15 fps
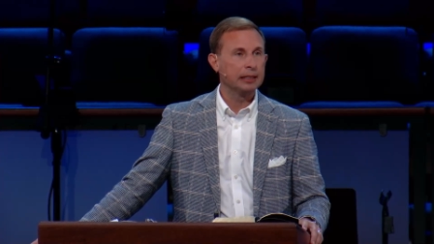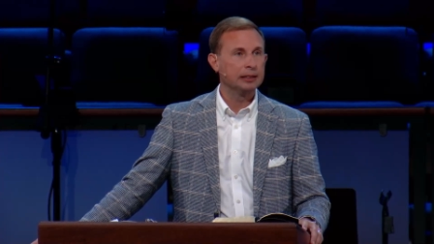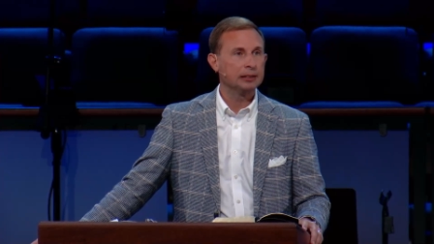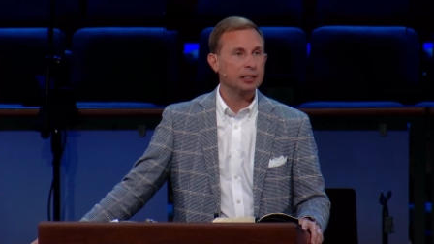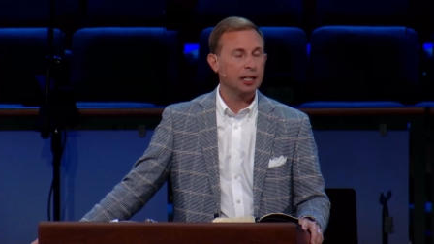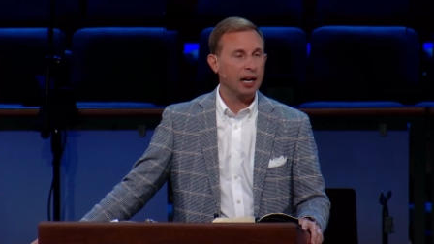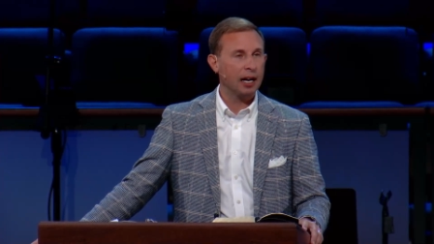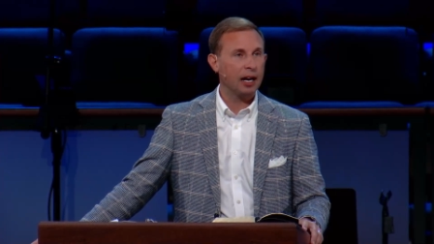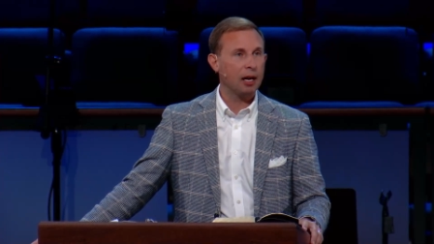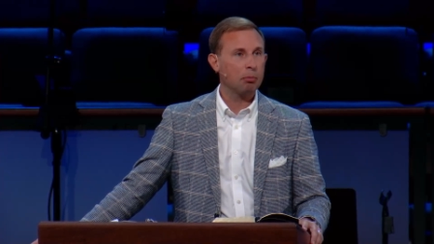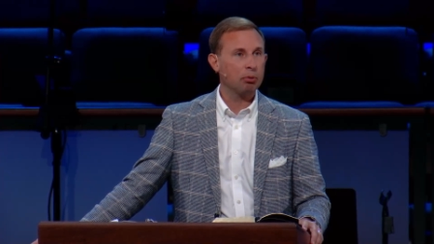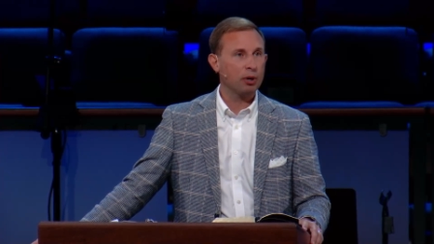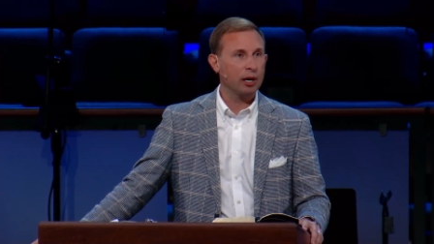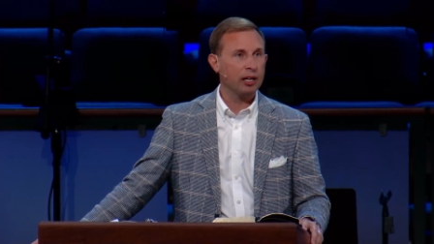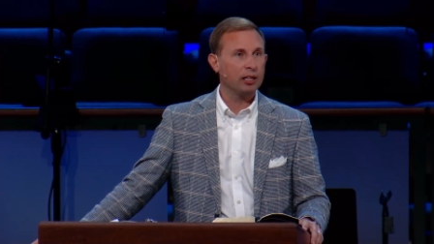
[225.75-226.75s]
Tonight, I
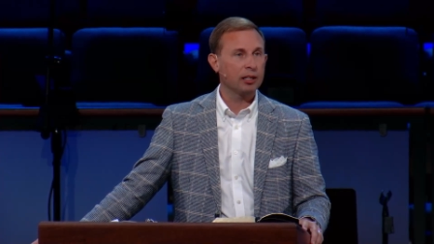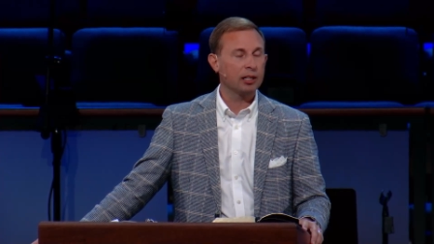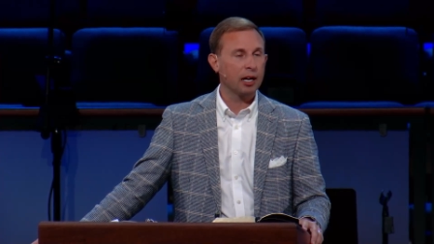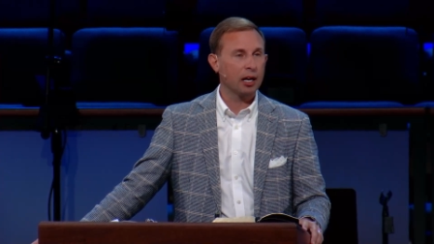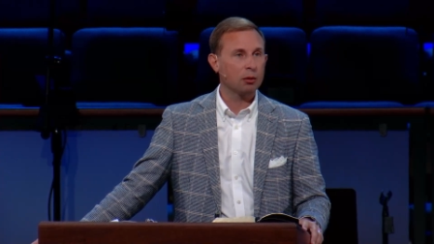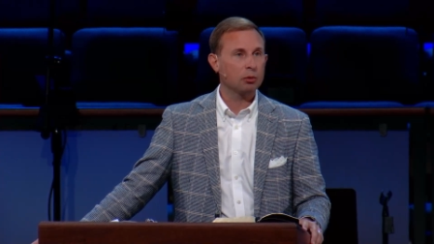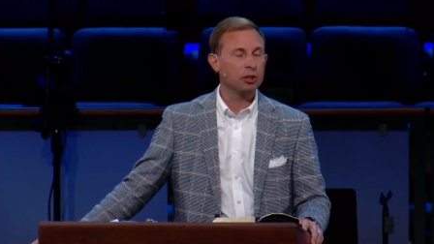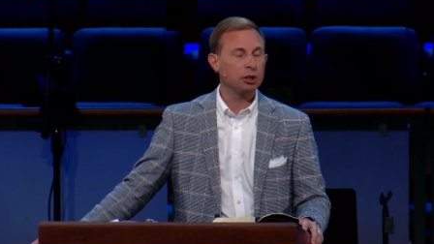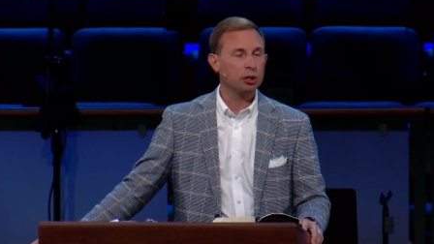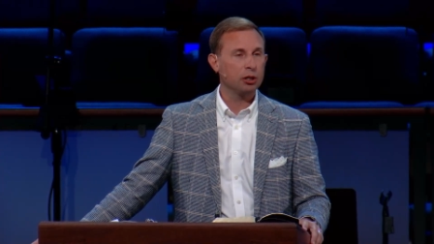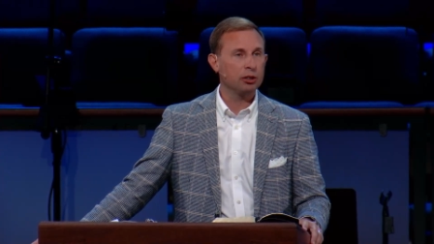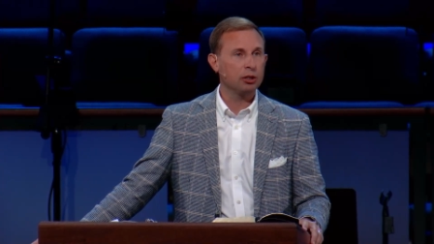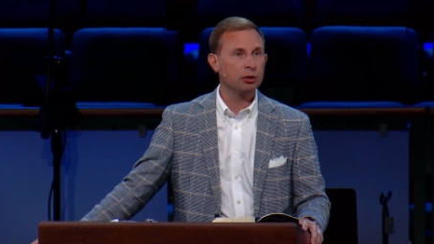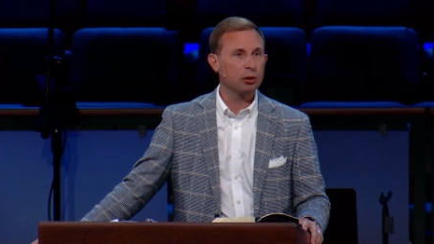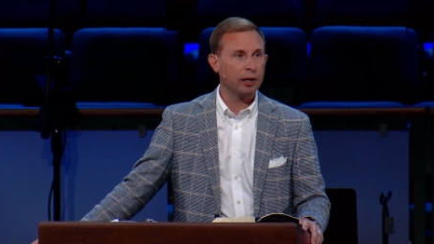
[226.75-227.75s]
pray that God will show
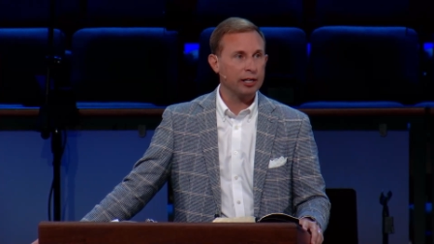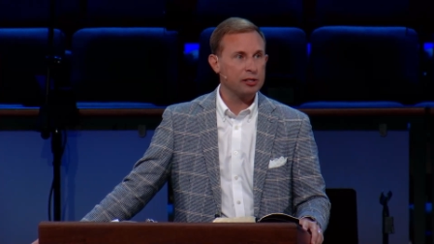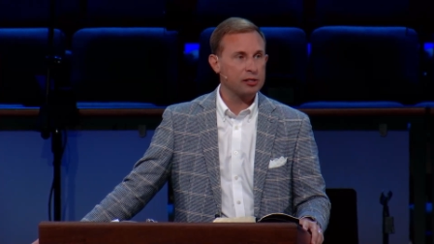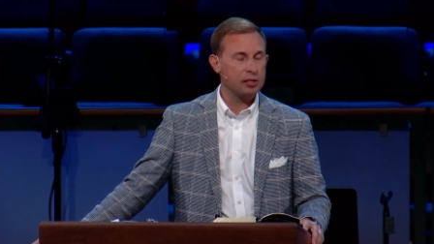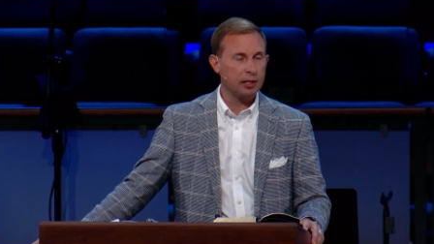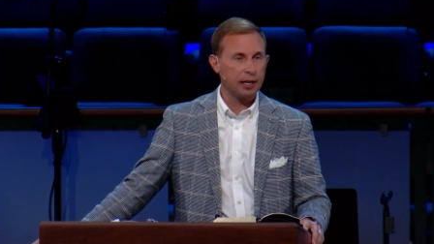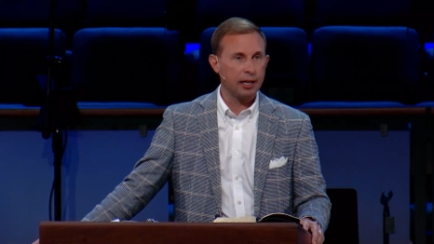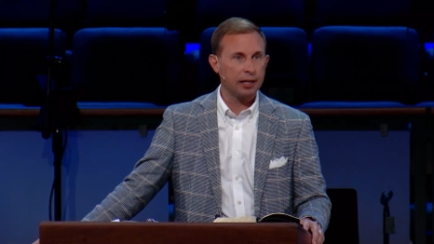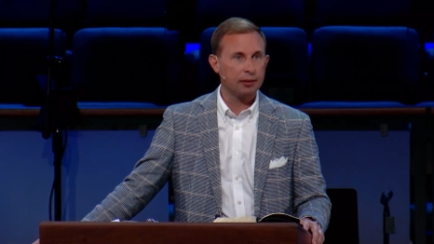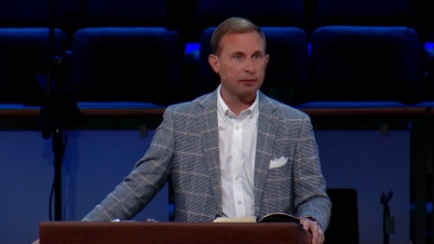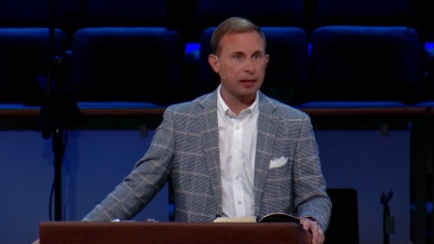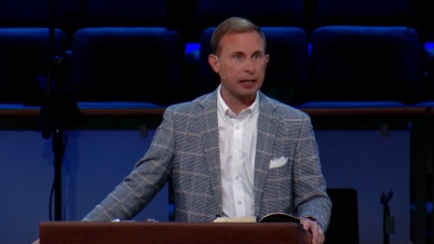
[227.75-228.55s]
you grace tonight,